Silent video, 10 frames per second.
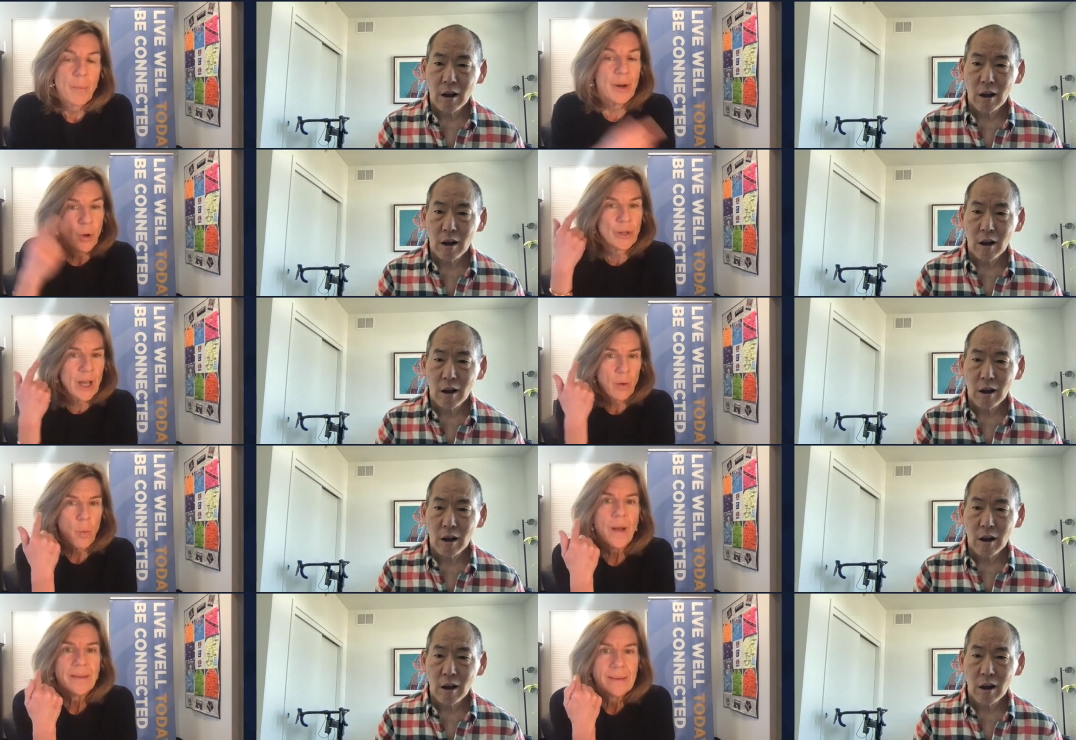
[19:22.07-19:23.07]
Speaker 1: but only
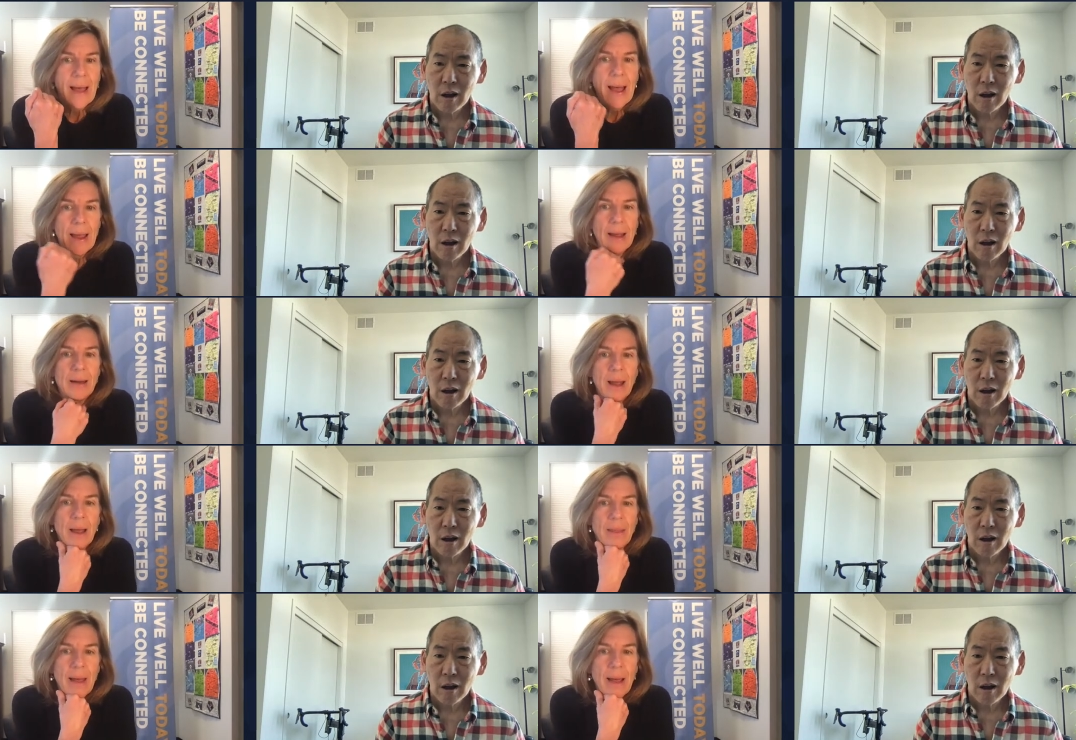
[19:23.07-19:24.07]
on one side,
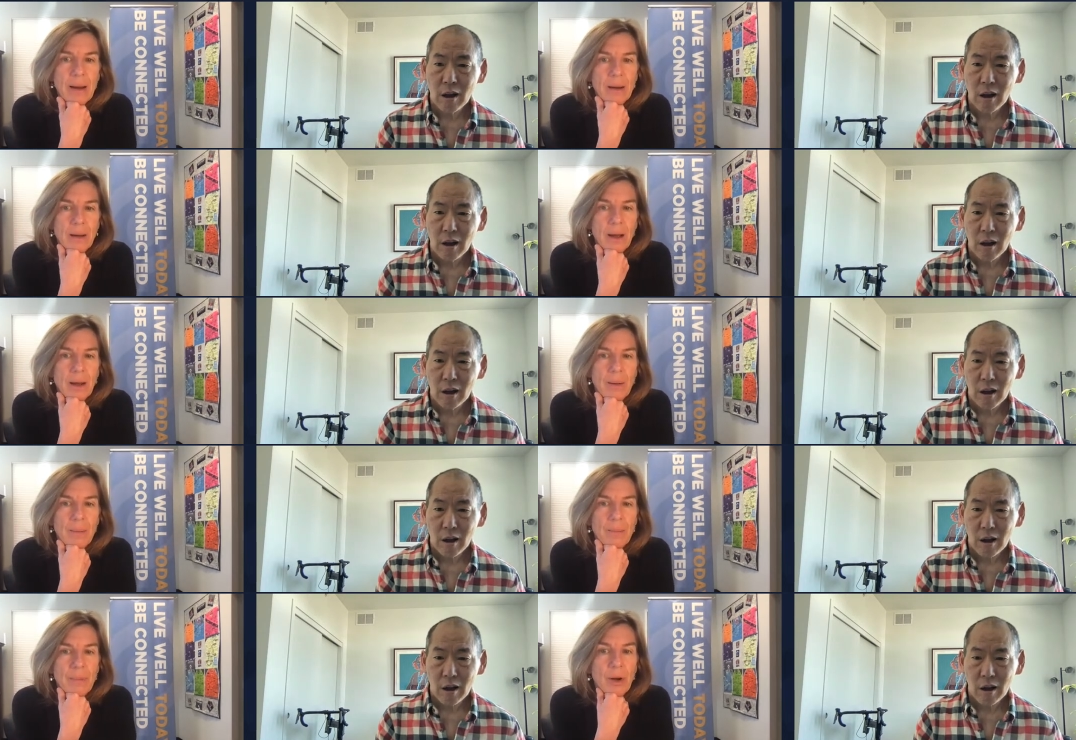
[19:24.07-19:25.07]
and that
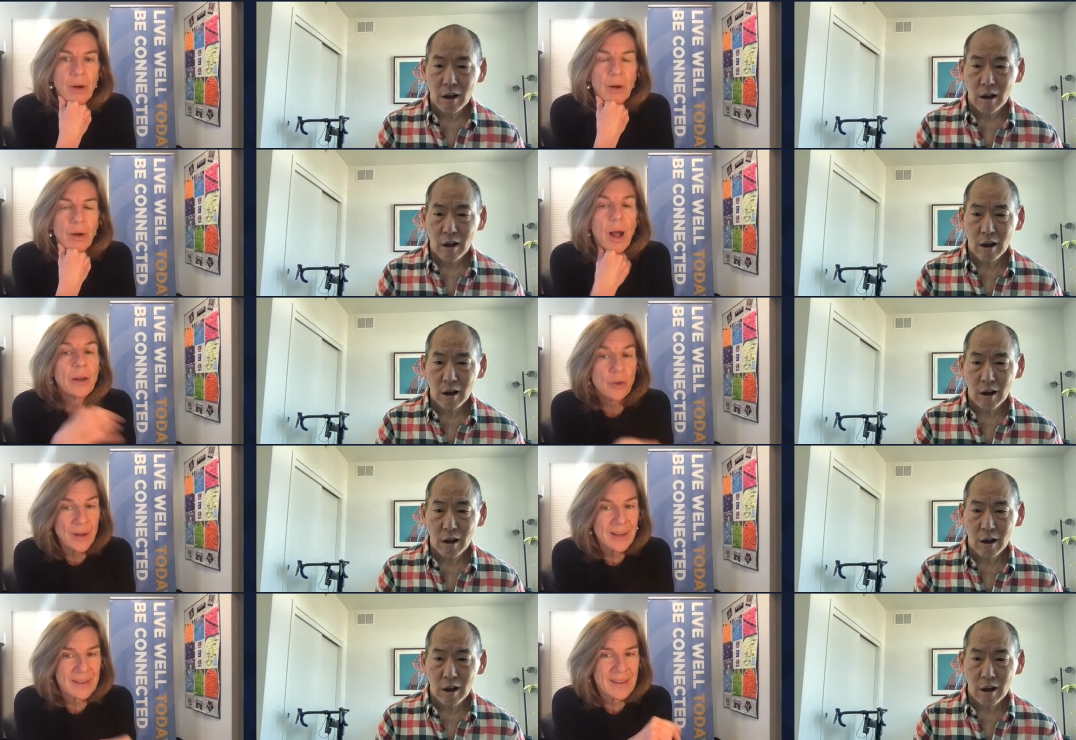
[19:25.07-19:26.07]
um, their
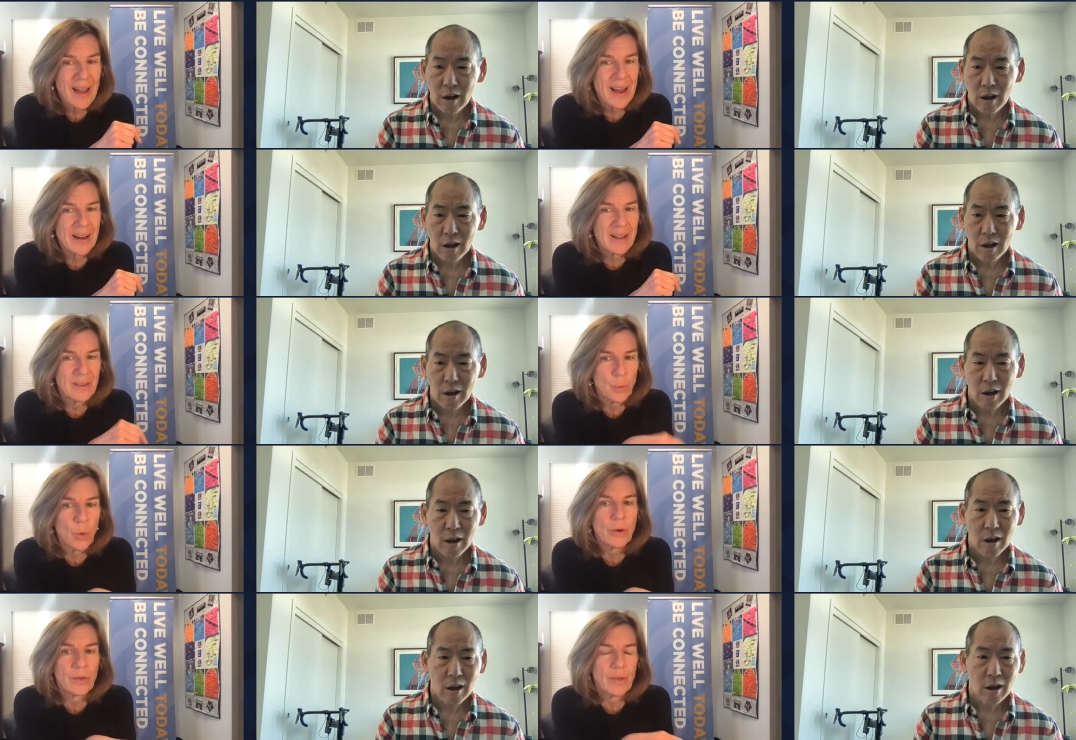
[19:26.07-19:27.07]
untreated side is
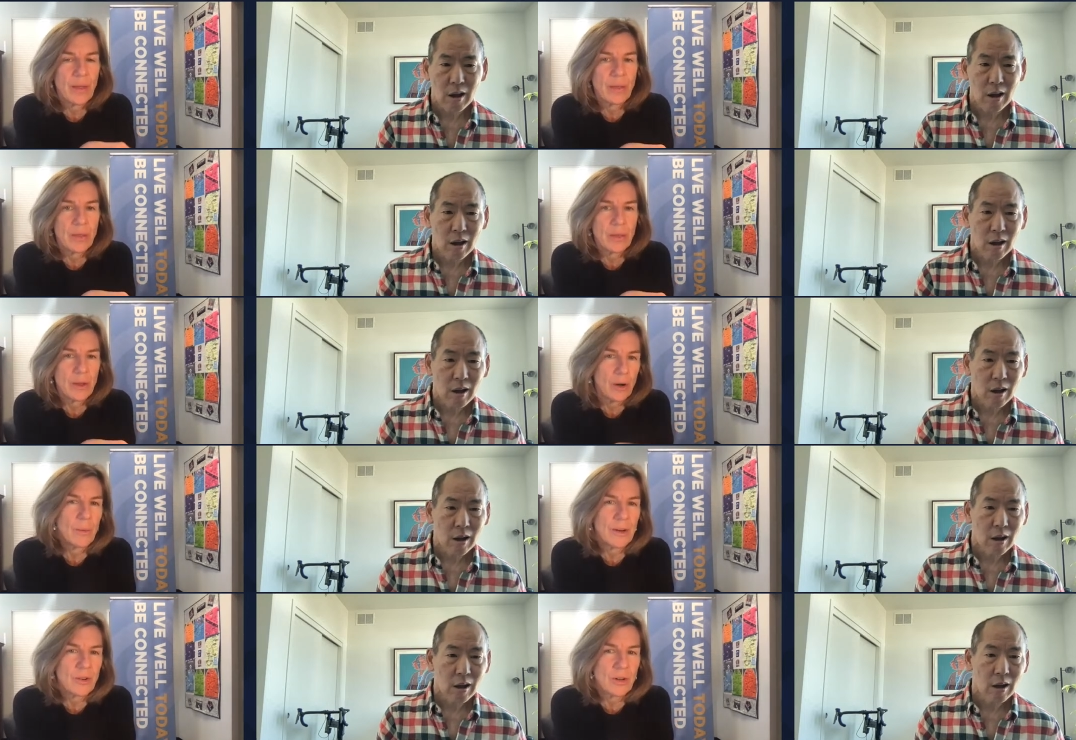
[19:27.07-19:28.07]
worse than their
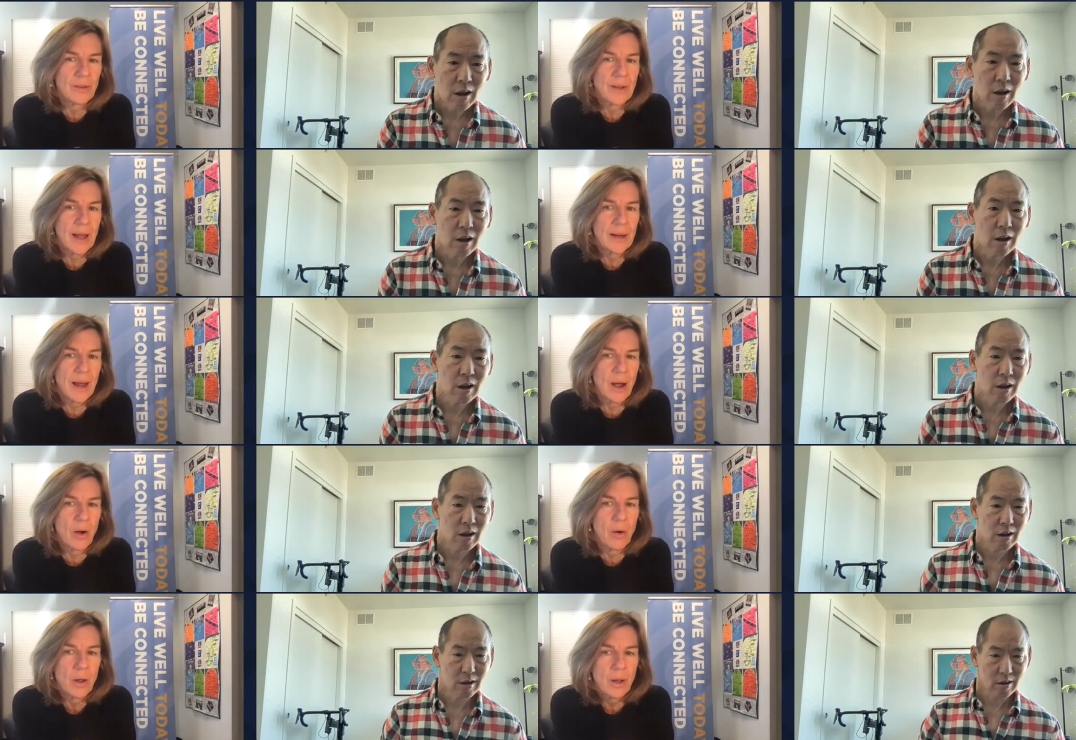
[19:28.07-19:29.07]
original side
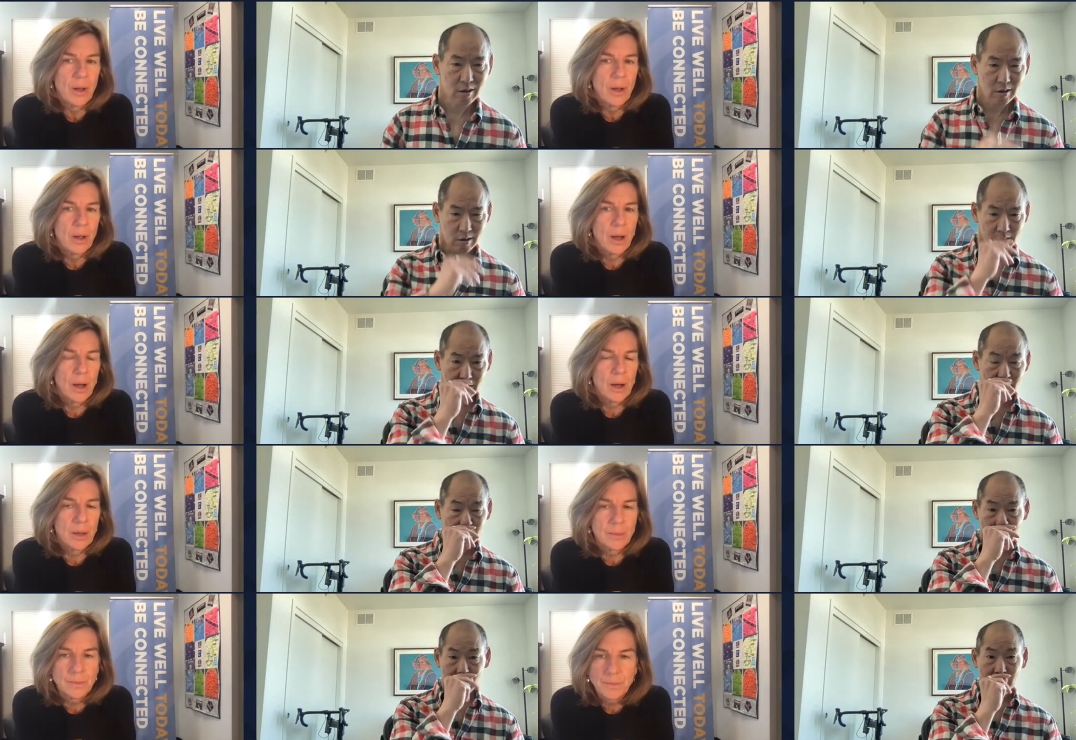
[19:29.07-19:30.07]
now.
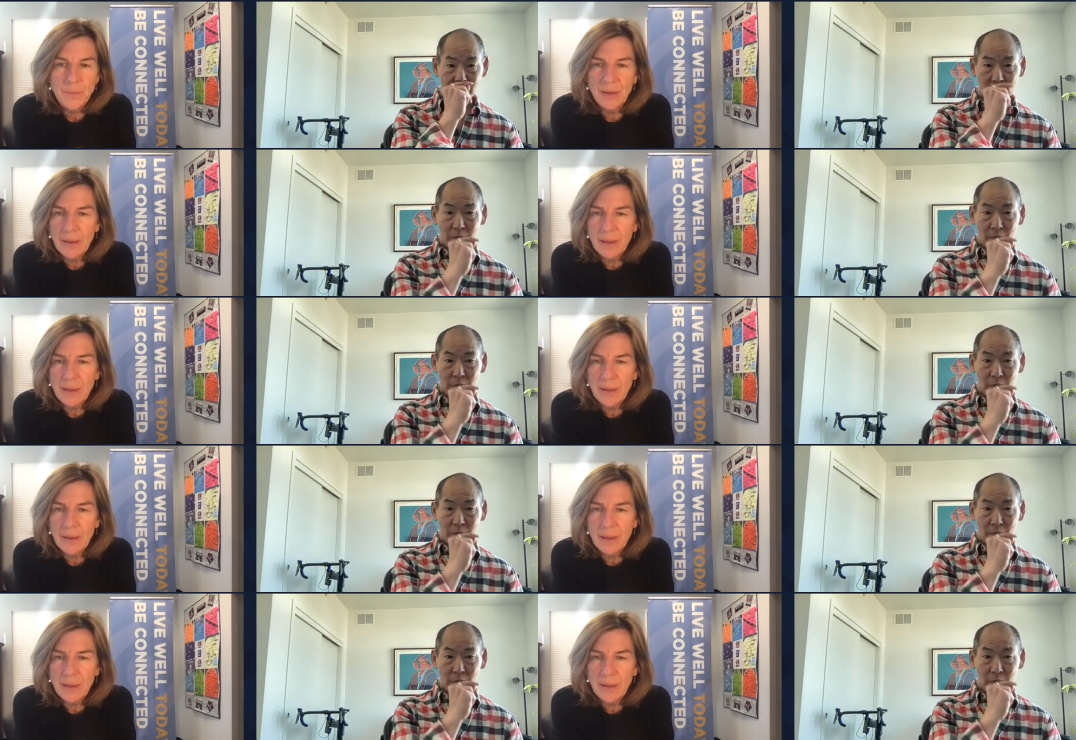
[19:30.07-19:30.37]
Um, they